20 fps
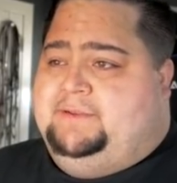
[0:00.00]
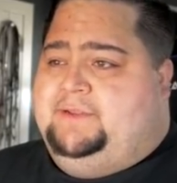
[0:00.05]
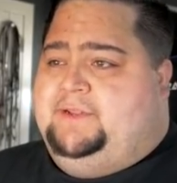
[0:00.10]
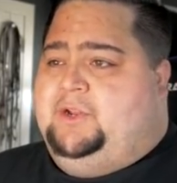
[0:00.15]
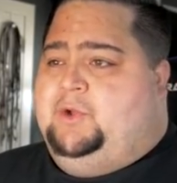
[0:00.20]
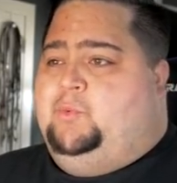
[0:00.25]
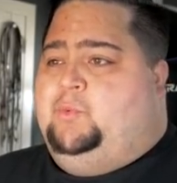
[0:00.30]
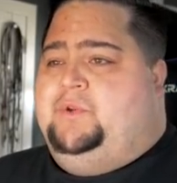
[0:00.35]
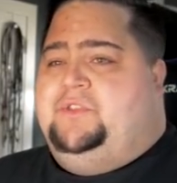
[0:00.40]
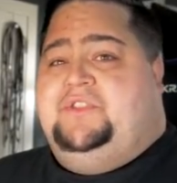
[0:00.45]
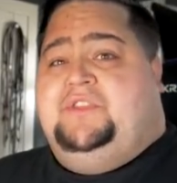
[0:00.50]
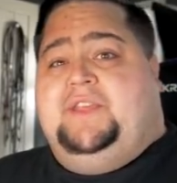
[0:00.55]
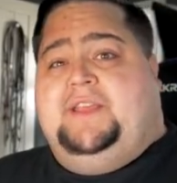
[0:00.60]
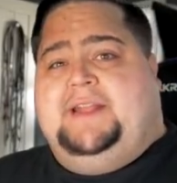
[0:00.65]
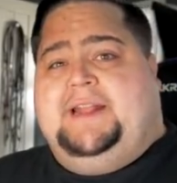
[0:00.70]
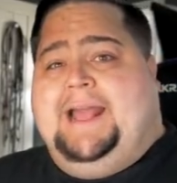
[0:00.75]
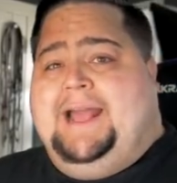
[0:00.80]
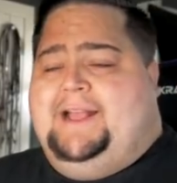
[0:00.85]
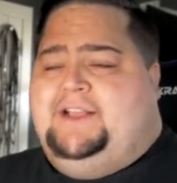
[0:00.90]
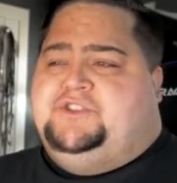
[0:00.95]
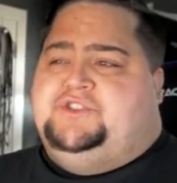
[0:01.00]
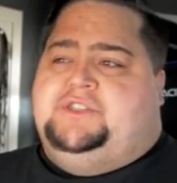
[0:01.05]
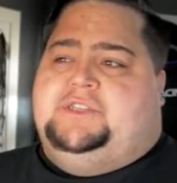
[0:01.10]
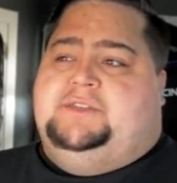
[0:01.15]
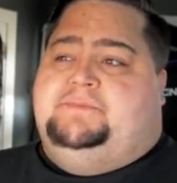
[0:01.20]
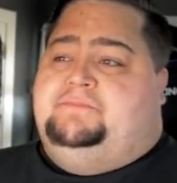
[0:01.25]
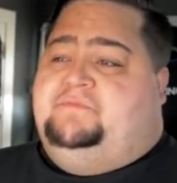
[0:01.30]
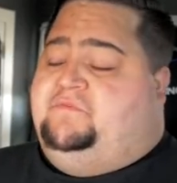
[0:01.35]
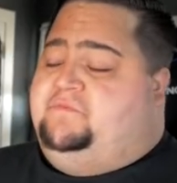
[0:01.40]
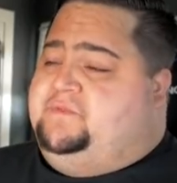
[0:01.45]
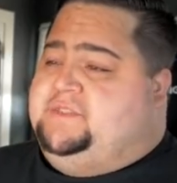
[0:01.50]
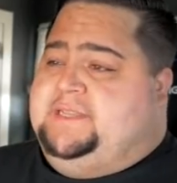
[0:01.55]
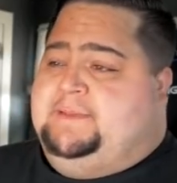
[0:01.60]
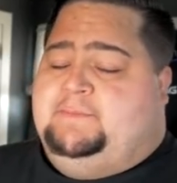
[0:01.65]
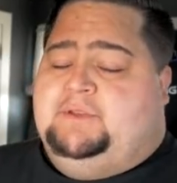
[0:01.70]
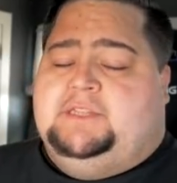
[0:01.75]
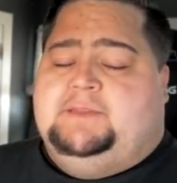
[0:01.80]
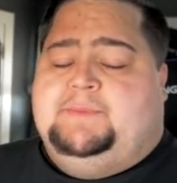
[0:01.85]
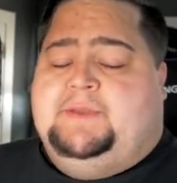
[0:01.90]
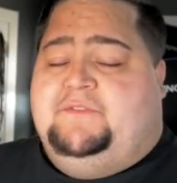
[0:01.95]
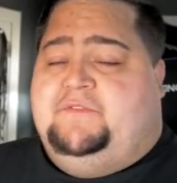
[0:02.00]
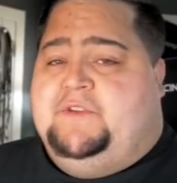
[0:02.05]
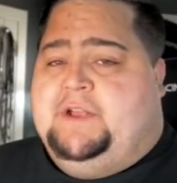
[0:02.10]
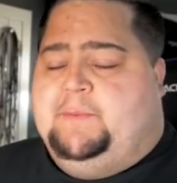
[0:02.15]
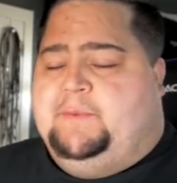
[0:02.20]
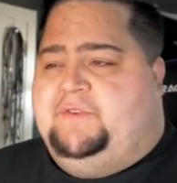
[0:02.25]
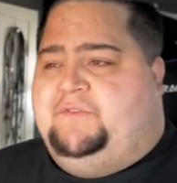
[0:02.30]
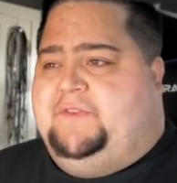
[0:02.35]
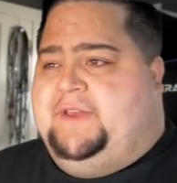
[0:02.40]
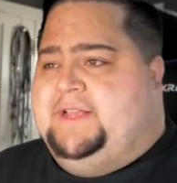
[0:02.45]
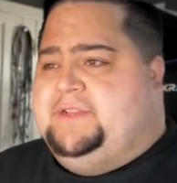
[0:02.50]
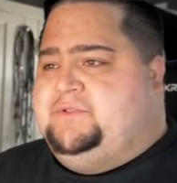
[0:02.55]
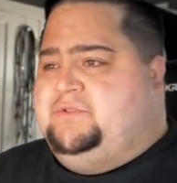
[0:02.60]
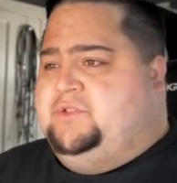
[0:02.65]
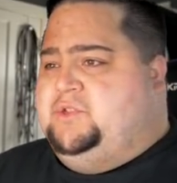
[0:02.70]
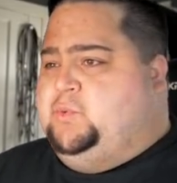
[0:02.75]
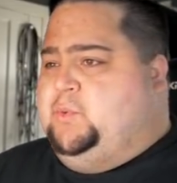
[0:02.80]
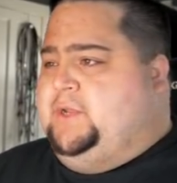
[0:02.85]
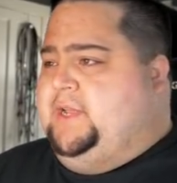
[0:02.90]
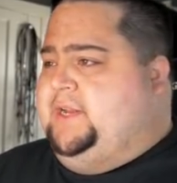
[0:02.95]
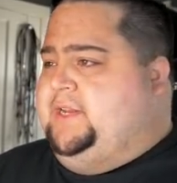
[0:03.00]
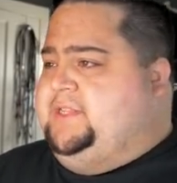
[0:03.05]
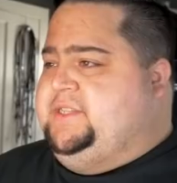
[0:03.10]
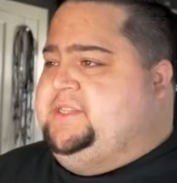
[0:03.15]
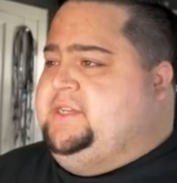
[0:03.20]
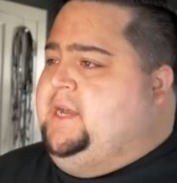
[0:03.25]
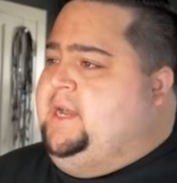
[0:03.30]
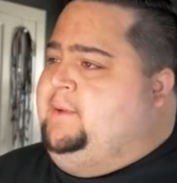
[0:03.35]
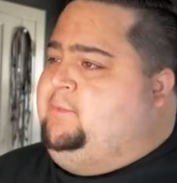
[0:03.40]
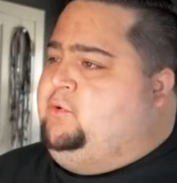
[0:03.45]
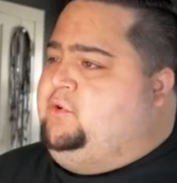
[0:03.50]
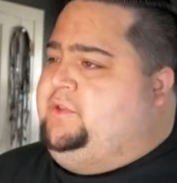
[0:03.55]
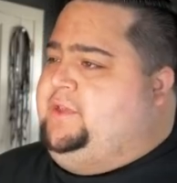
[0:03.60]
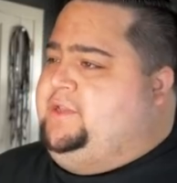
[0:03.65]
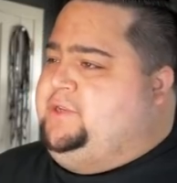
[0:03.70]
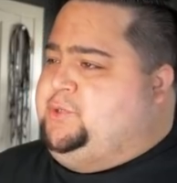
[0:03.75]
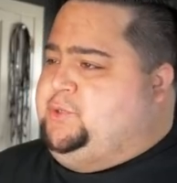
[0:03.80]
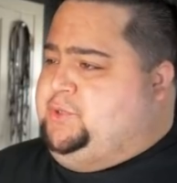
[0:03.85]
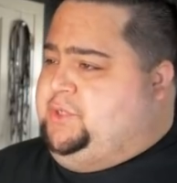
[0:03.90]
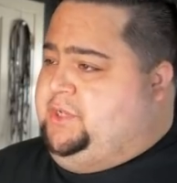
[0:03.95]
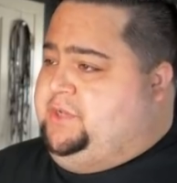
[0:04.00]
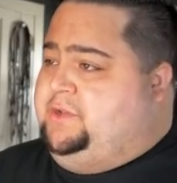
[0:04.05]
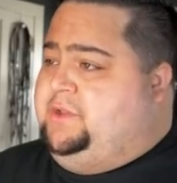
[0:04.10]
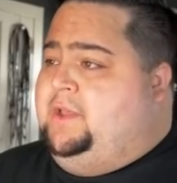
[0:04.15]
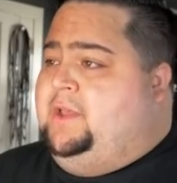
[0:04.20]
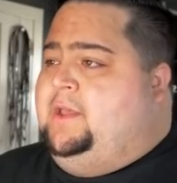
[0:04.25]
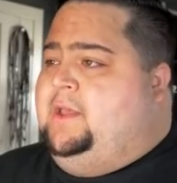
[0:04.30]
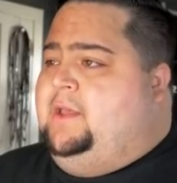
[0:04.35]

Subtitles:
you know, with it actually seeming to be a fair bit faster than the 2080 Ti, I'm really interested